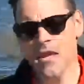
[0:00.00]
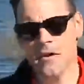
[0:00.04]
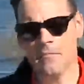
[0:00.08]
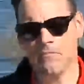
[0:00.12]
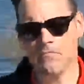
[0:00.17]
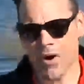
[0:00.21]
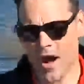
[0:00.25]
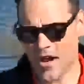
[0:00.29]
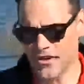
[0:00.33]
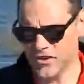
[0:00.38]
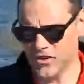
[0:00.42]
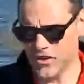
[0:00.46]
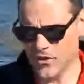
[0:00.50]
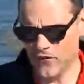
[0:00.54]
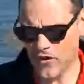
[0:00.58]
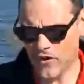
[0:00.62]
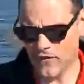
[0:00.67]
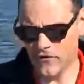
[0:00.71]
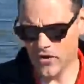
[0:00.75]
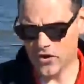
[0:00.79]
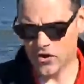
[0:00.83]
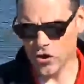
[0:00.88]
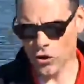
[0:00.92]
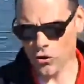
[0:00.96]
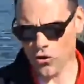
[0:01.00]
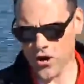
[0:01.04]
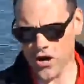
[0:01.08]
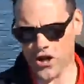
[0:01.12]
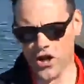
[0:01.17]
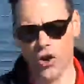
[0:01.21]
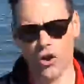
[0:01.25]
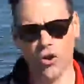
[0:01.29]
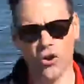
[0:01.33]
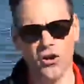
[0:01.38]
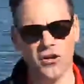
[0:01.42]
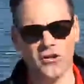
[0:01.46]
Months of inventory
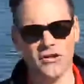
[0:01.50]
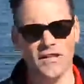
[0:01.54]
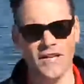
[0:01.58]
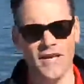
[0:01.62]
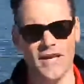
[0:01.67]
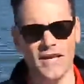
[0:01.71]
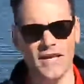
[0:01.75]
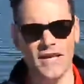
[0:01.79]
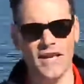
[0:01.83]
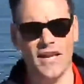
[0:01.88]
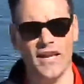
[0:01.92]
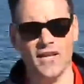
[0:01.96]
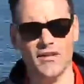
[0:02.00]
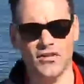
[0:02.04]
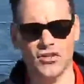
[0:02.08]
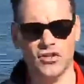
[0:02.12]
currently in